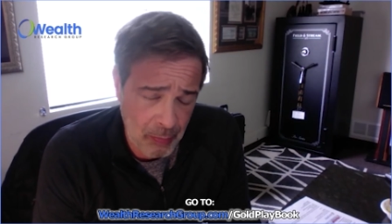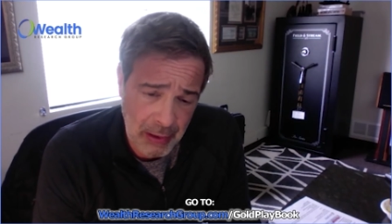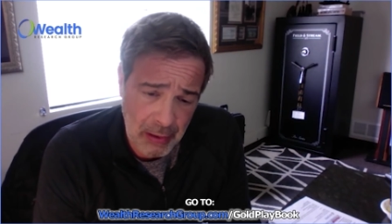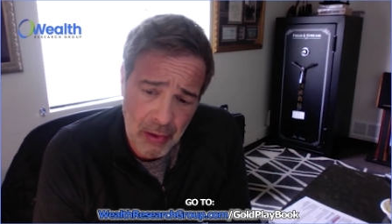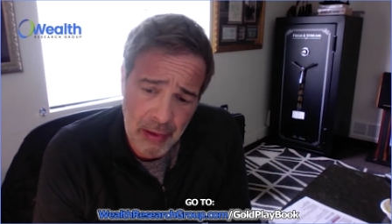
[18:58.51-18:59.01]

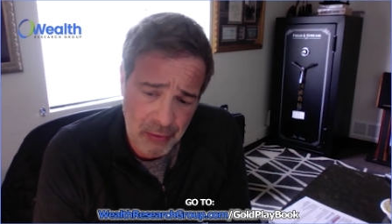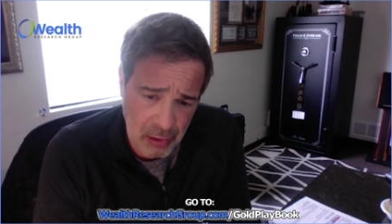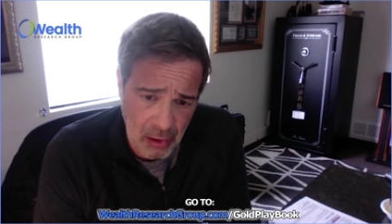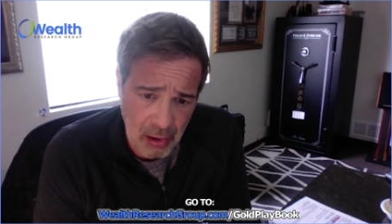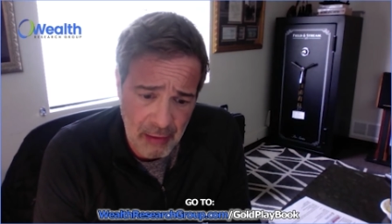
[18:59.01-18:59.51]
And when
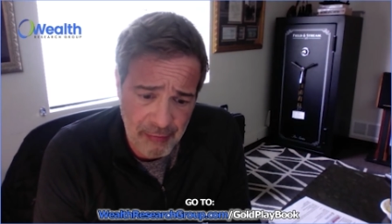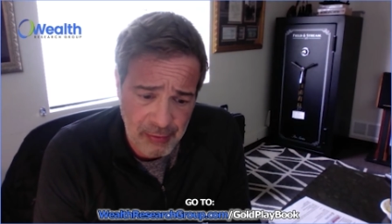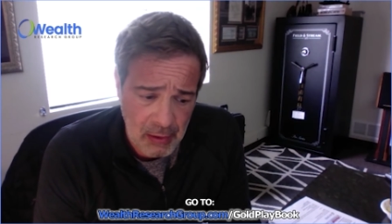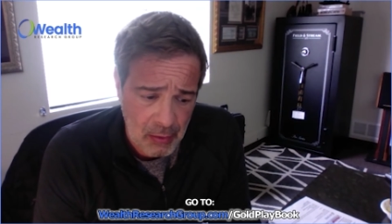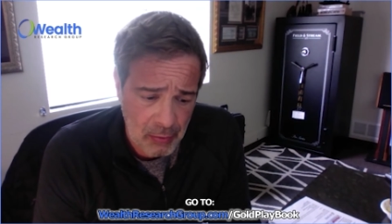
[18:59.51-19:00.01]
Bitcoin took
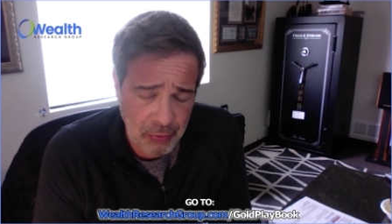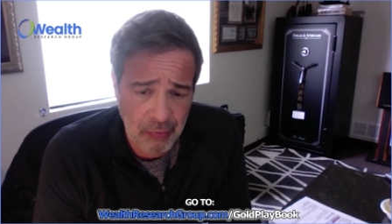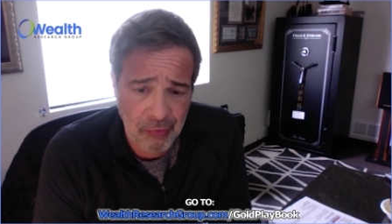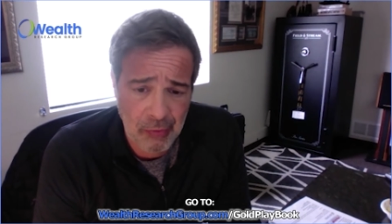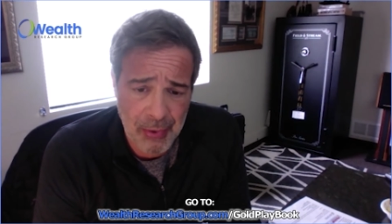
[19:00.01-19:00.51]
off,
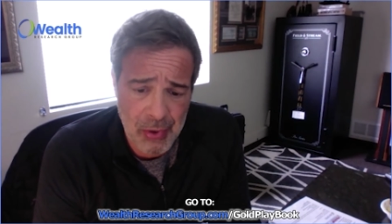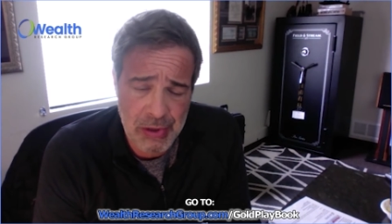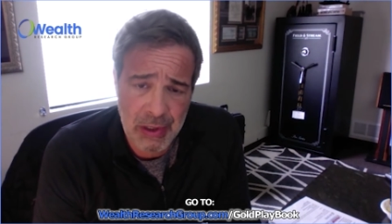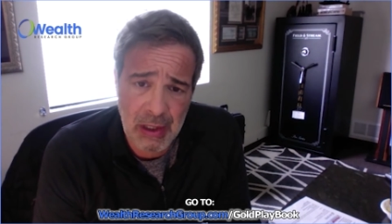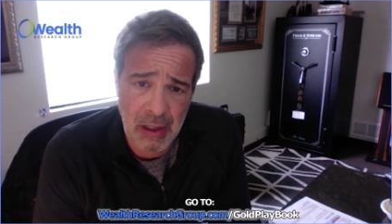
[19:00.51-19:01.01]
which was
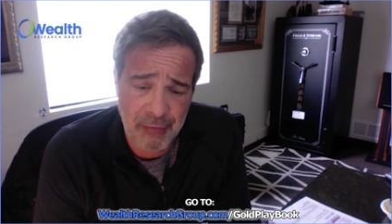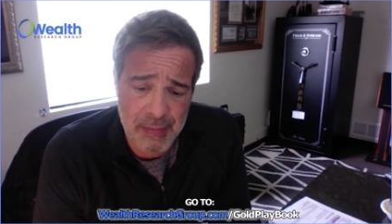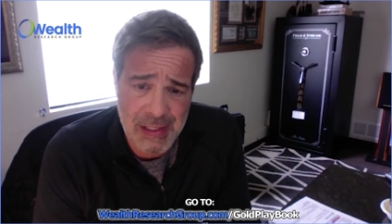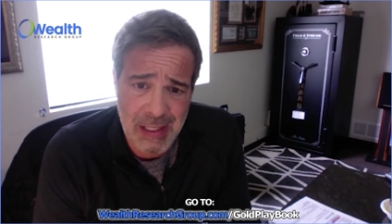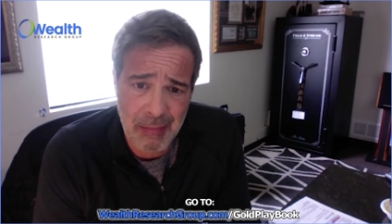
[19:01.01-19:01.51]
supposedly
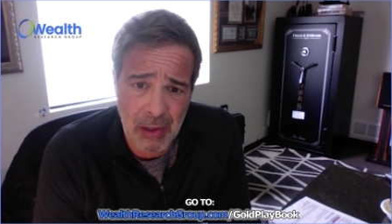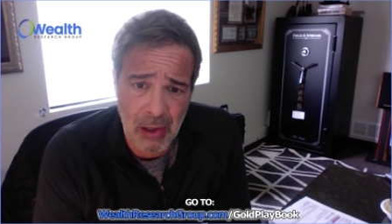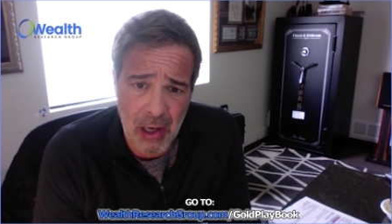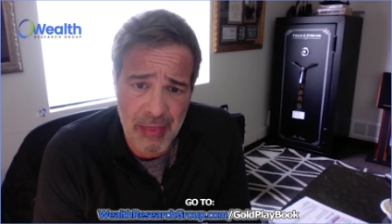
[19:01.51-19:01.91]
cut from the same